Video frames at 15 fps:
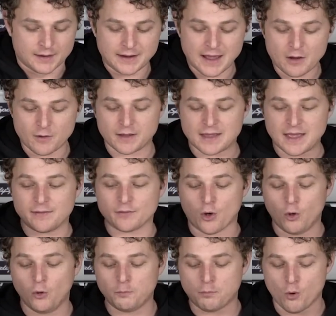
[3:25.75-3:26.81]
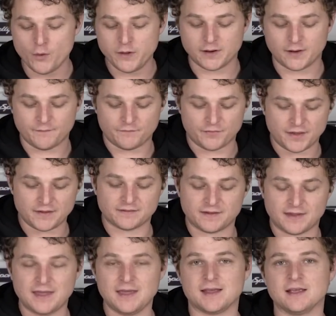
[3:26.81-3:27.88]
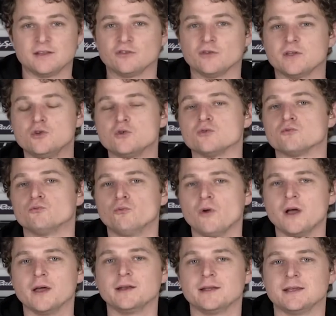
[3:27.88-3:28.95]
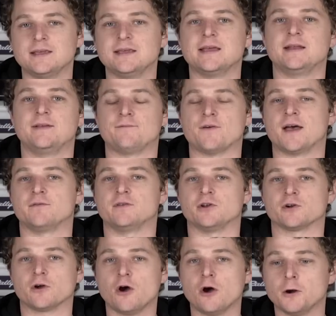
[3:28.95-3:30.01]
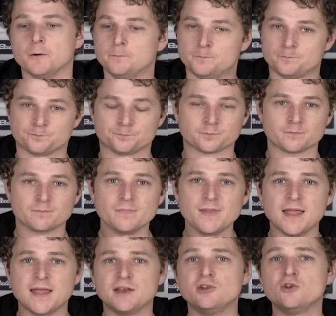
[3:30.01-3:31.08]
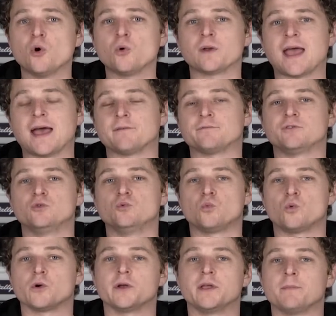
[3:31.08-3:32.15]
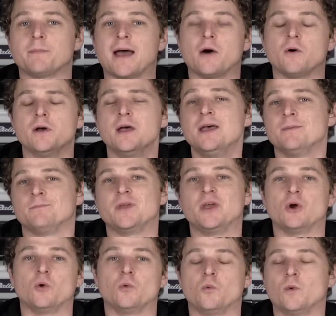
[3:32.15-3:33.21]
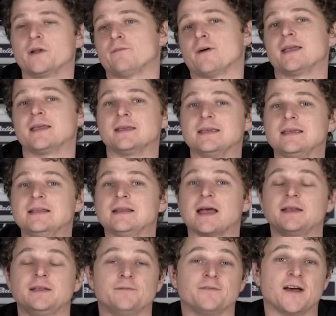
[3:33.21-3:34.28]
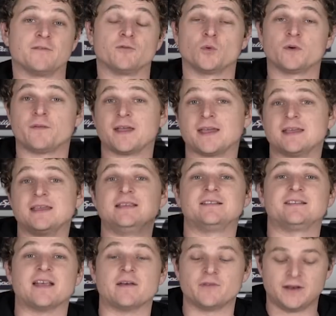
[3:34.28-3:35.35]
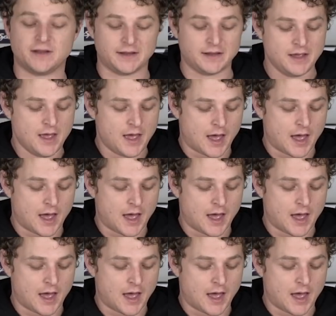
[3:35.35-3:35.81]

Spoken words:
Now again, the whole point of this kit is so that you can run E85 in your car, and you don't have to worry about, you know, what if I get E95 or what if I get E70?